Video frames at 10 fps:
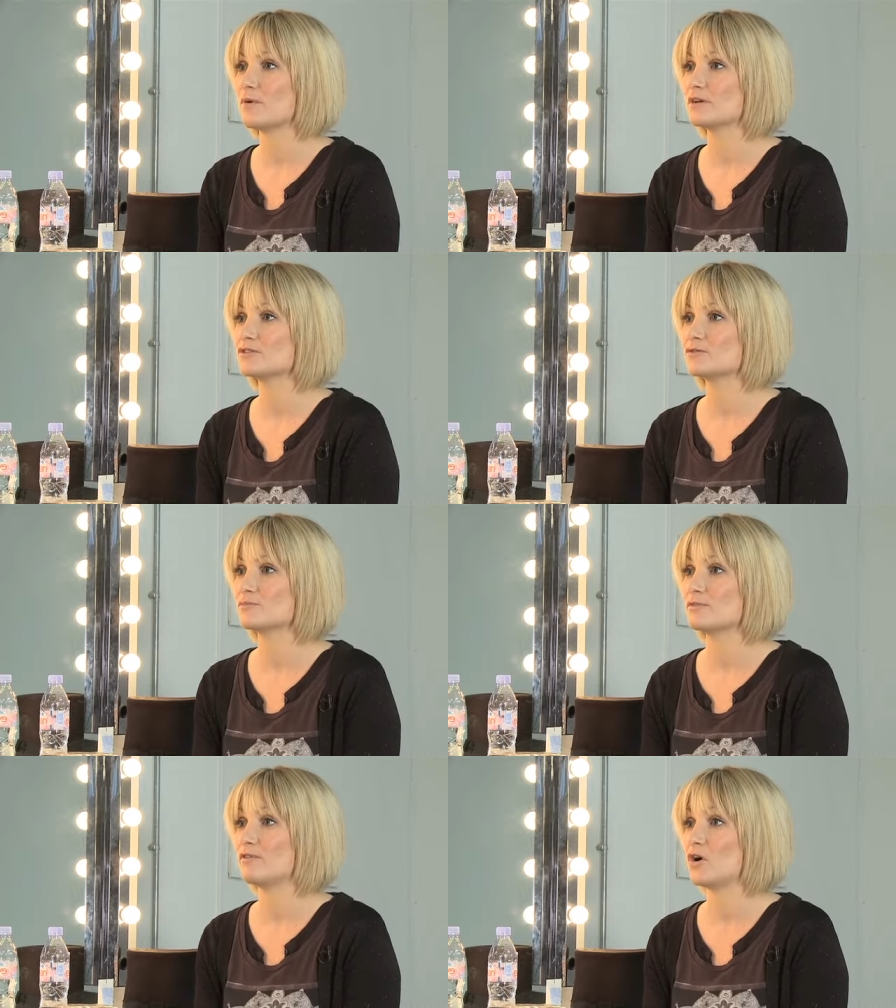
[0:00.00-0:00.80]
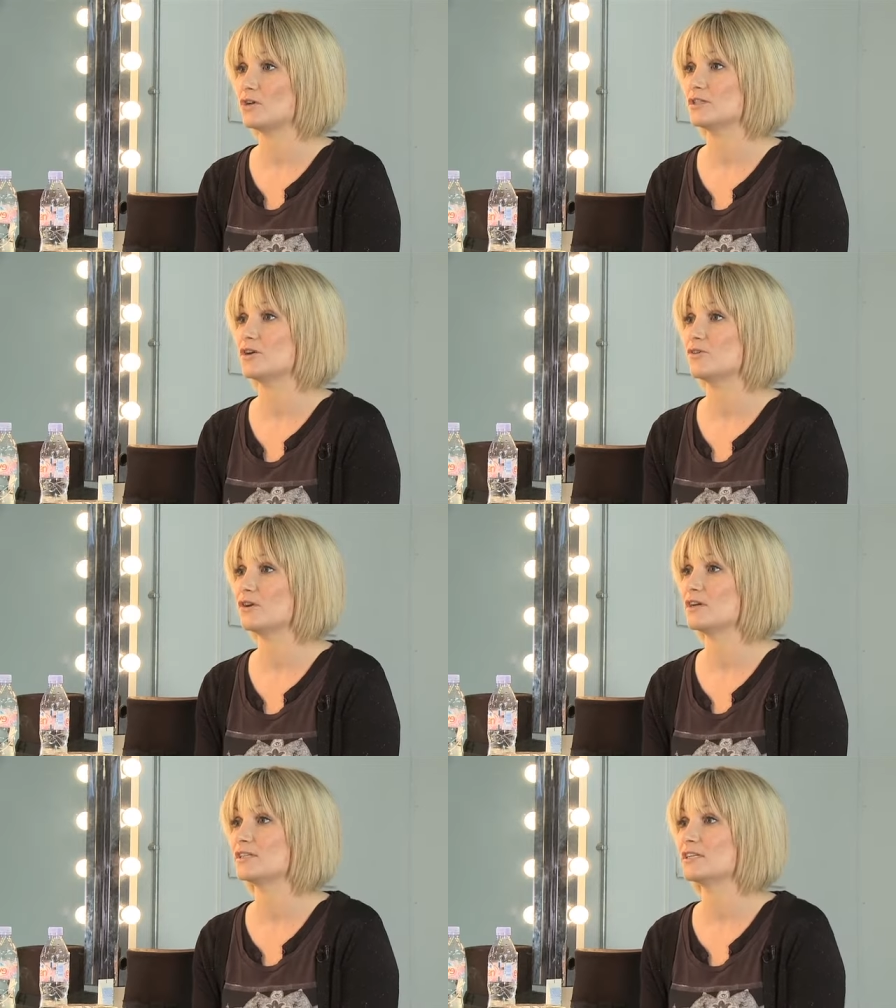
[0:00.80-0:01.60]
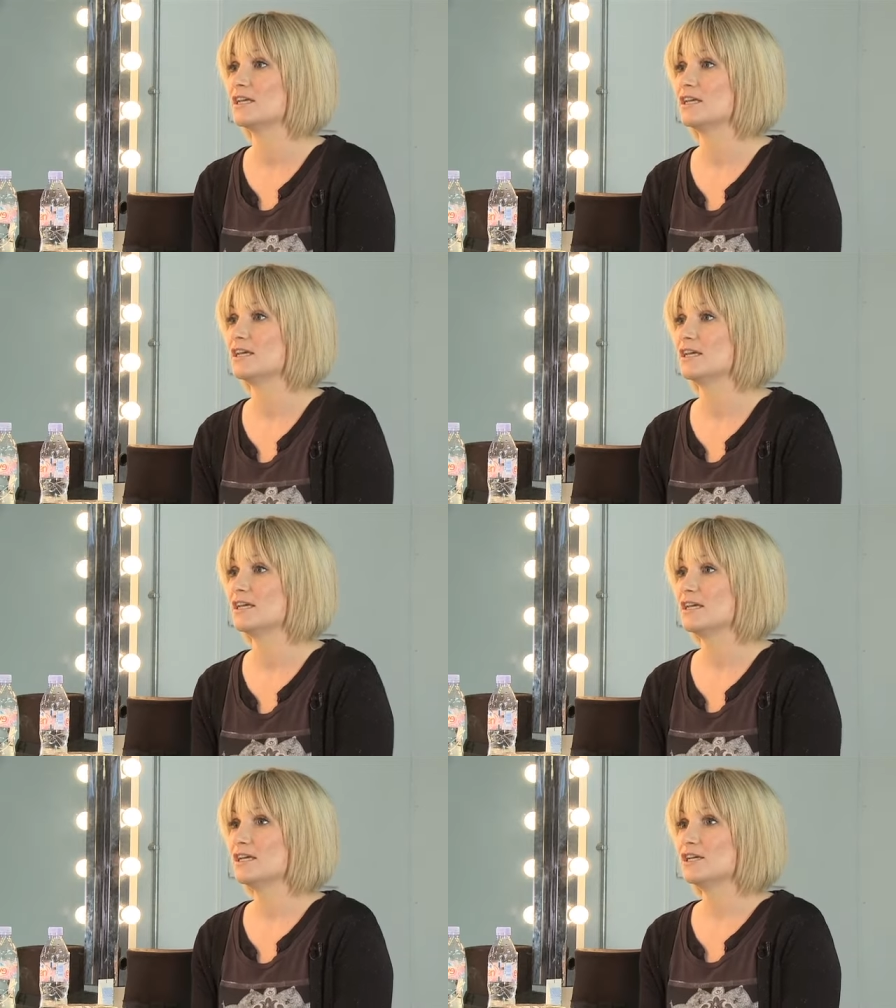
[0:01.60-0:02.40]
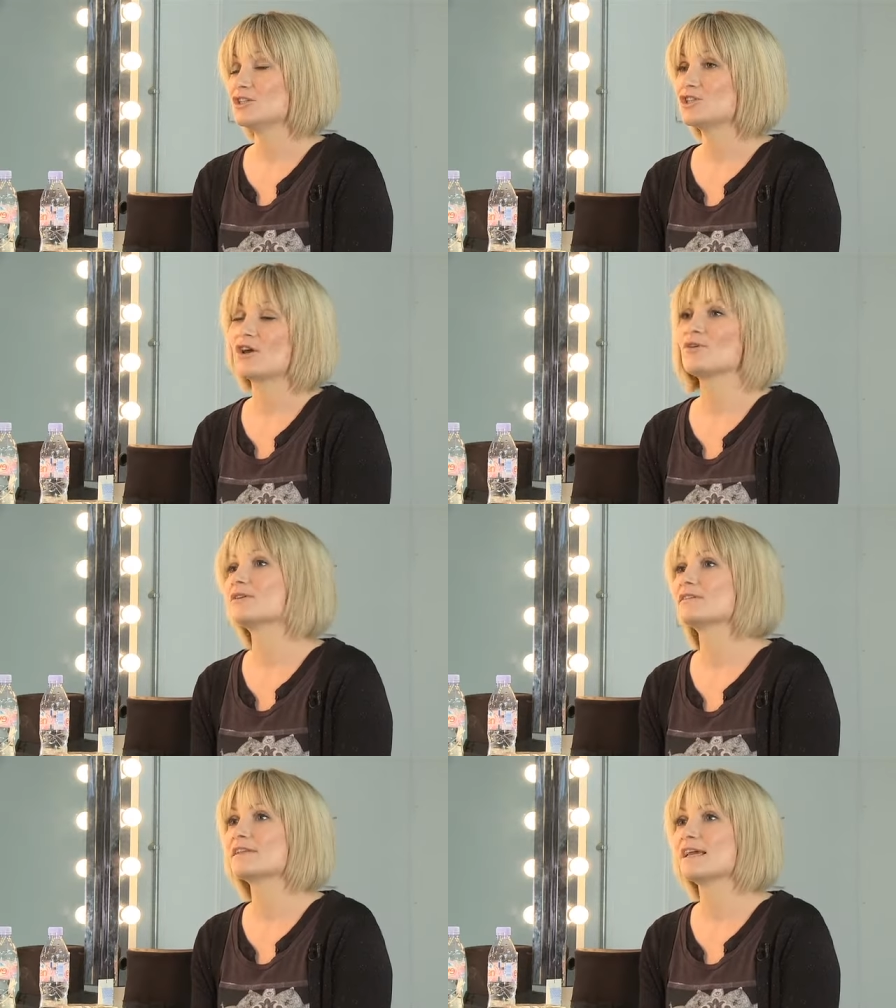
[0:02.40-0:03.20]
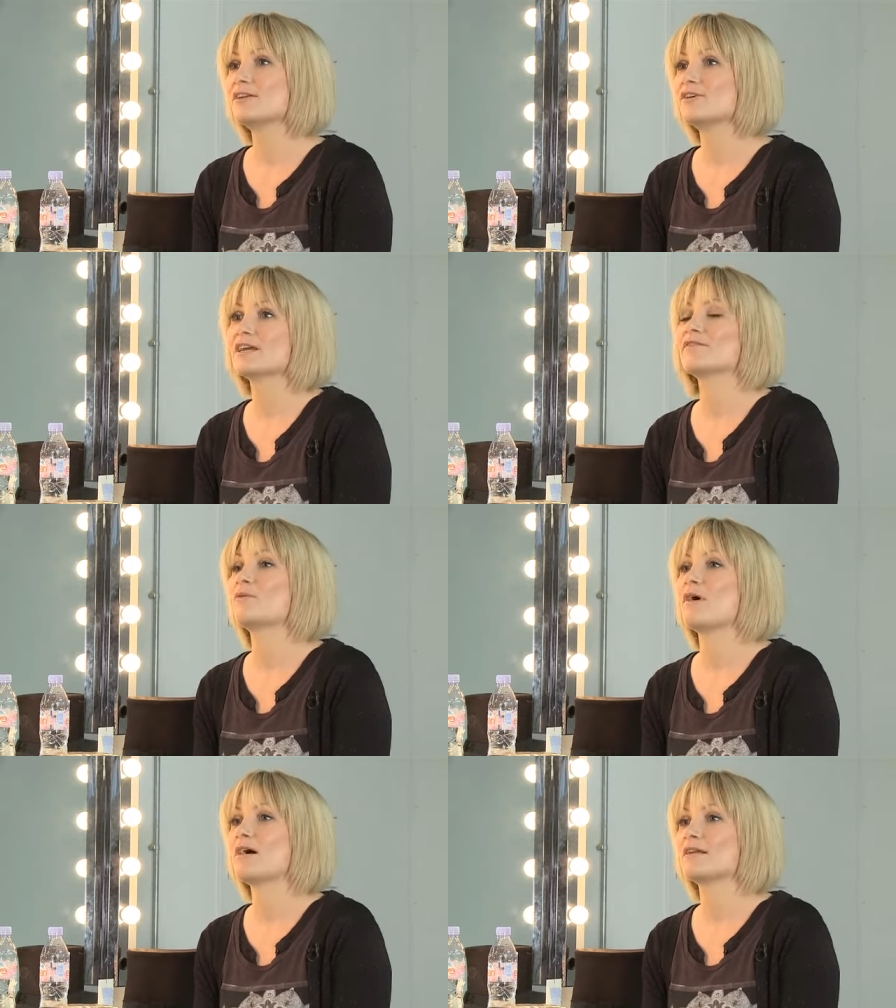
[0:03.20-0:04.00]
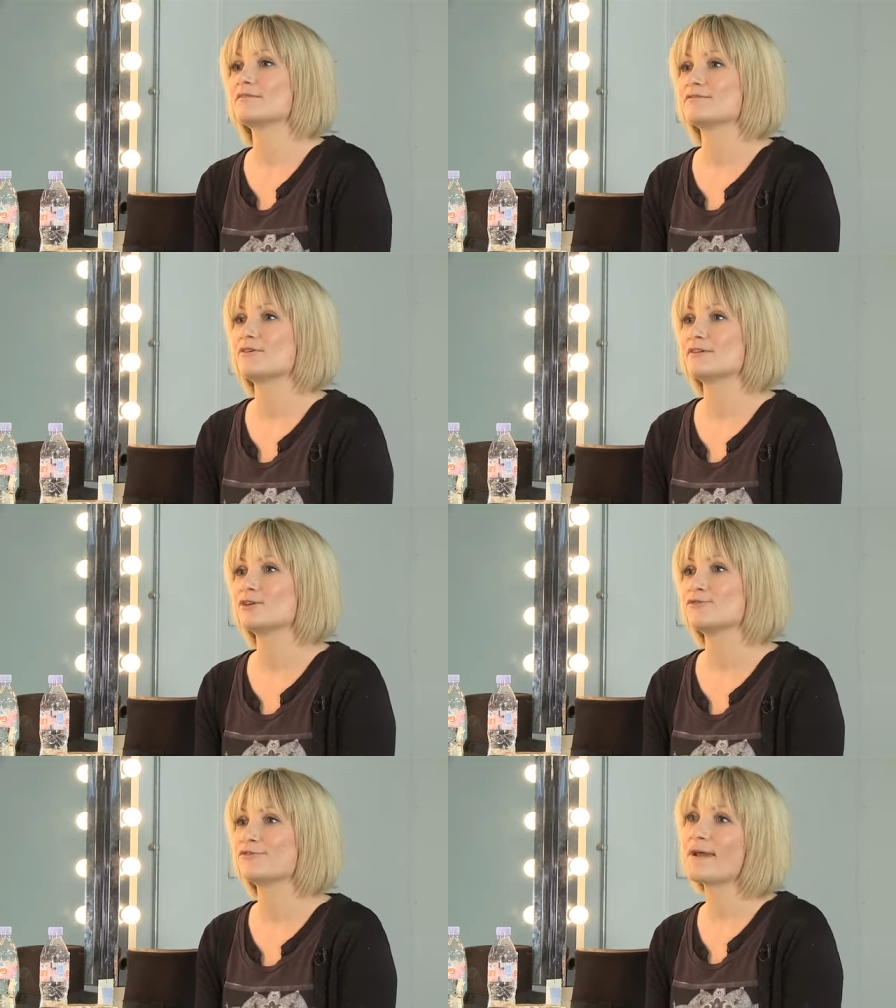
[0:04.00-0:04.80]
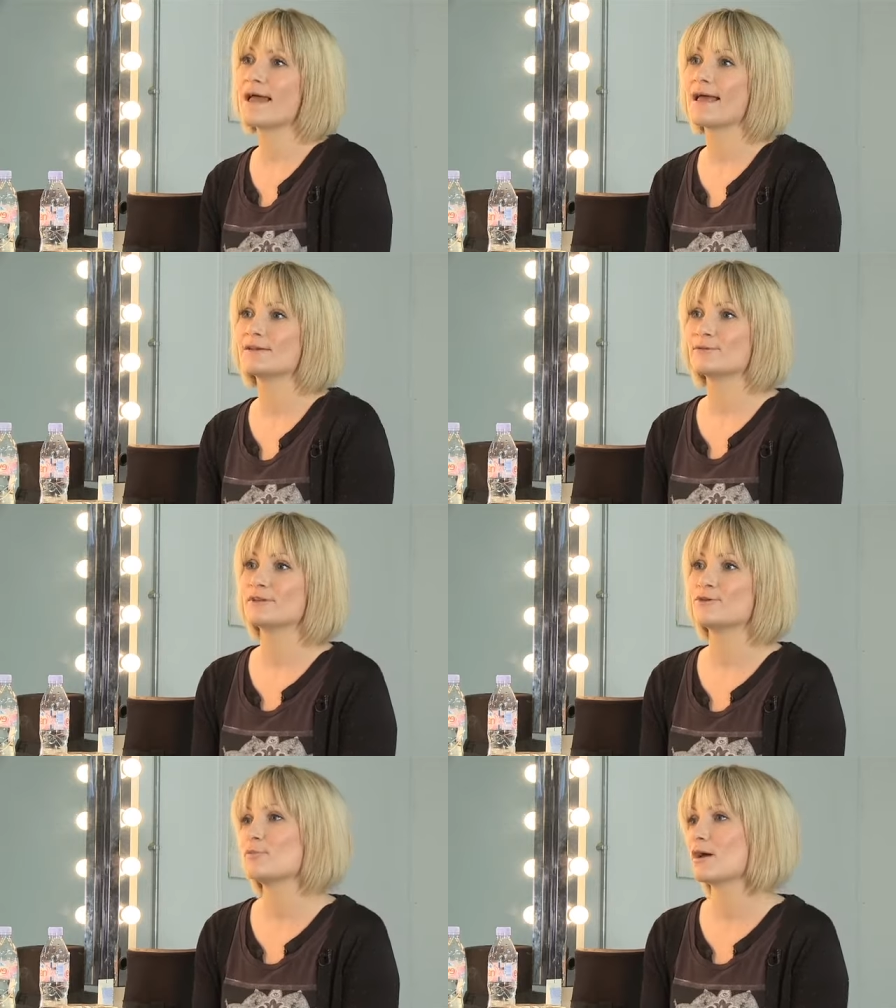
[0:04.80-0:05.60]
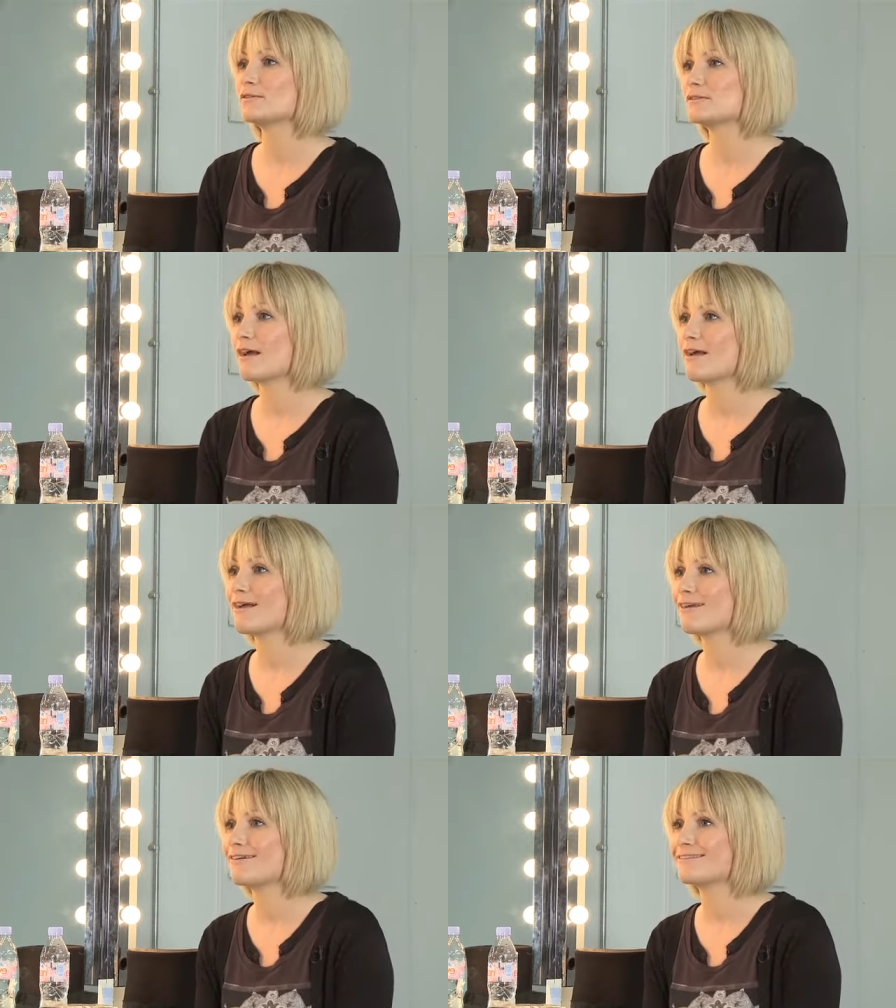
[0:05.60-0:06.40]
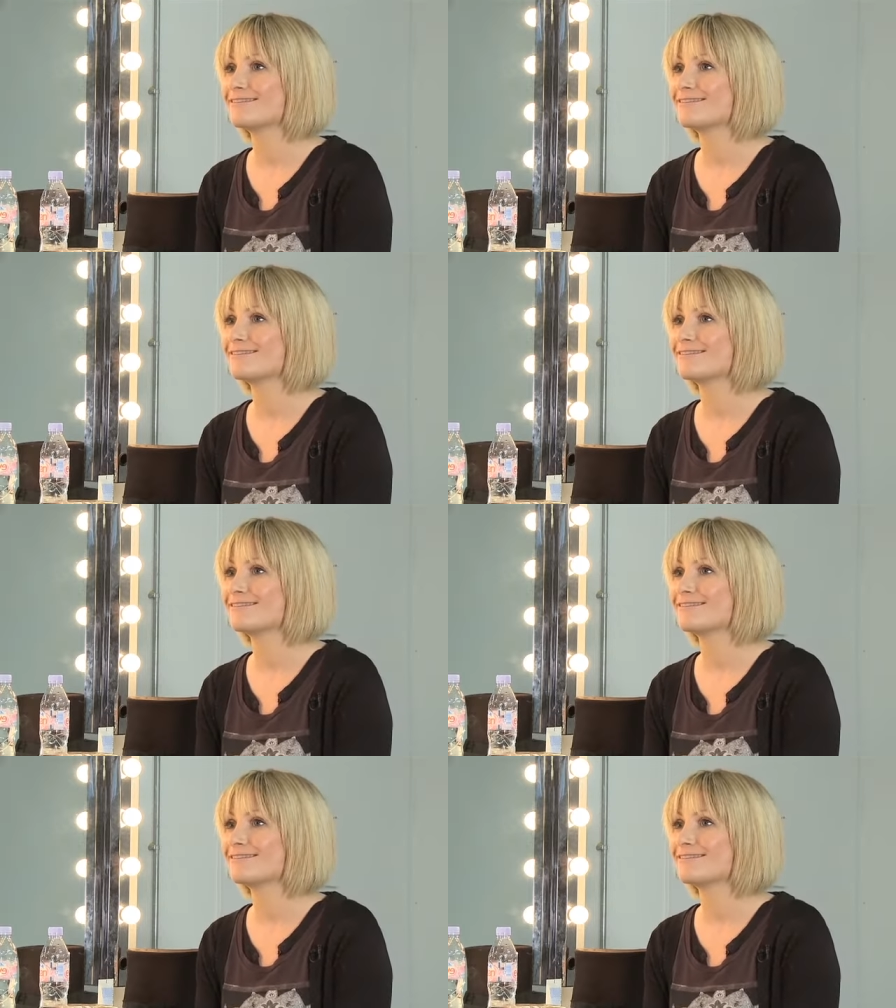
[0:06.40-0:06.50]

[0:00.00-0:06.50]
much bravado, and I'd joke and say, Look, everyone, I've got a new friend with a new postcode,